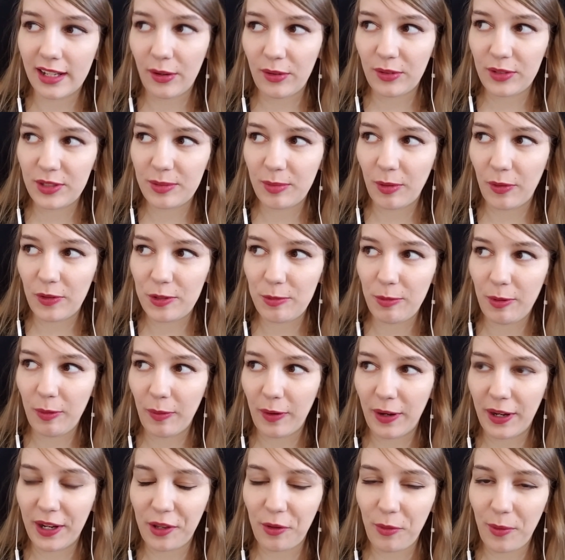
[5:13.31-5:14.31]
was supposed to be
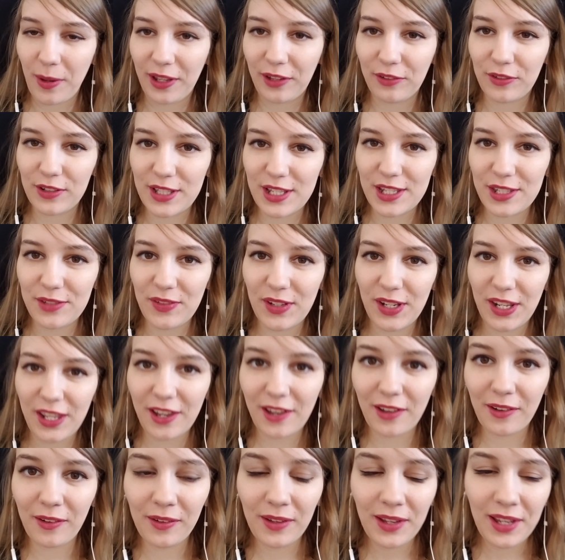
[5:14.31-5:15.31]
wearing a wig for this
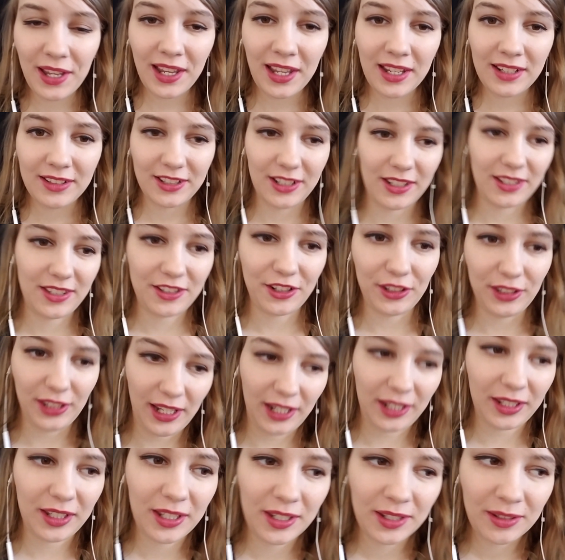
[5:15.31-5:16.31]
video, just to
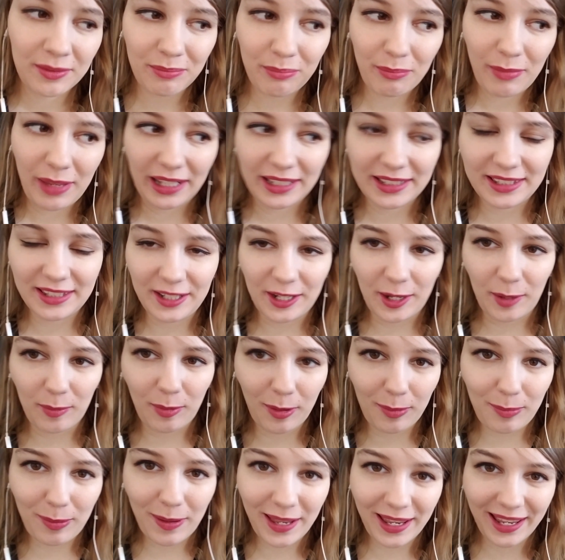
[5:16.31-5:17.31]
like mix it up a
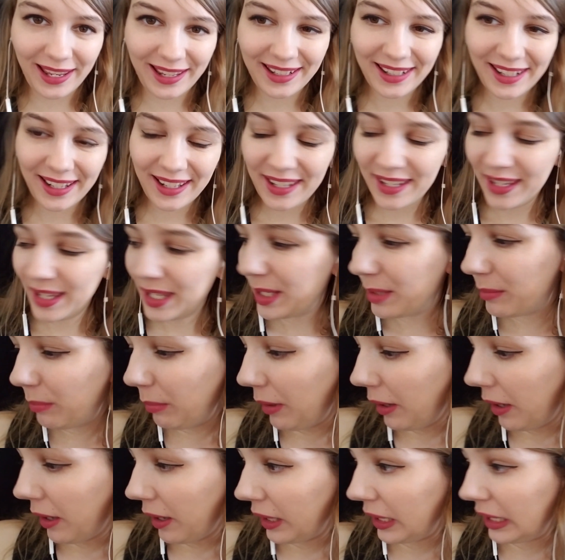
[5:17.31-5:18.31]
bit,
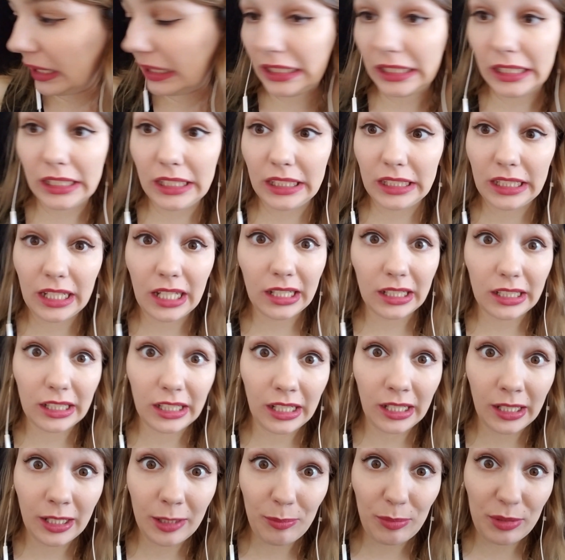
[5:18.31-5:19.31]
but not gonna
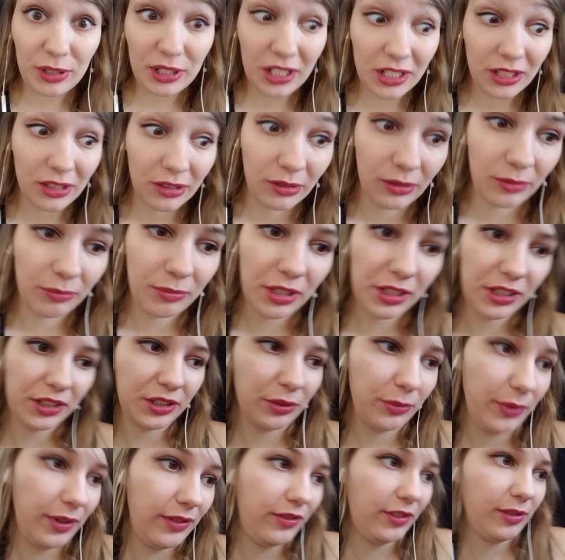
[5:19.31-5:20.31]
happen. No, I'm not gonna
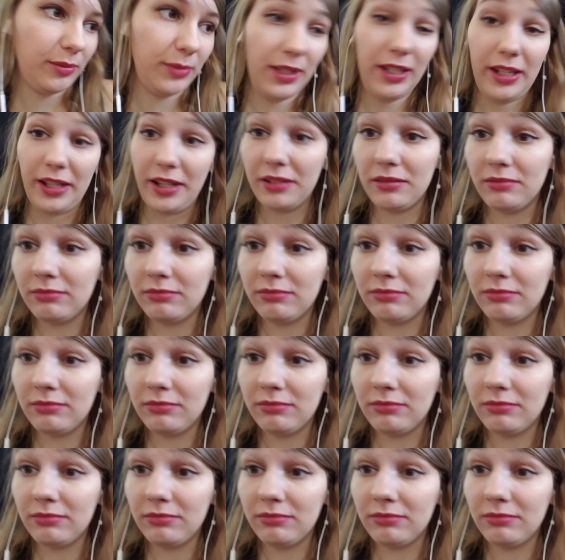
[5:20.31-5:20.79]
refilm that.